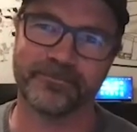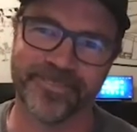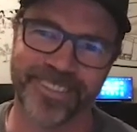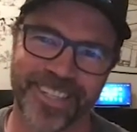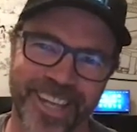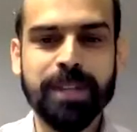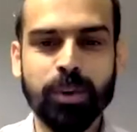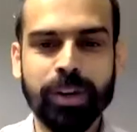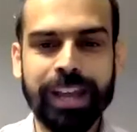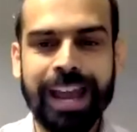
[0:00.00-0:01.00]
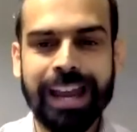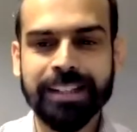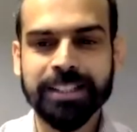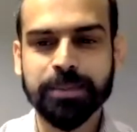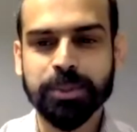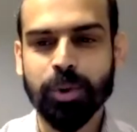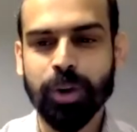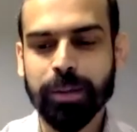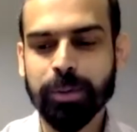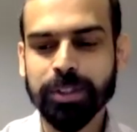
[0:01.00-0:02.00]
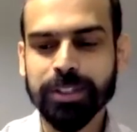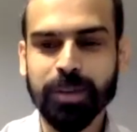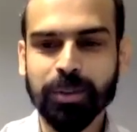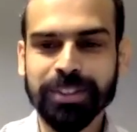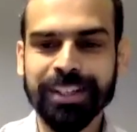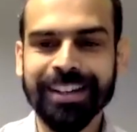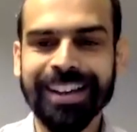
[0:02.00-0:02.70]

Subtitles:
Absolutely, and the subscribers, I would say.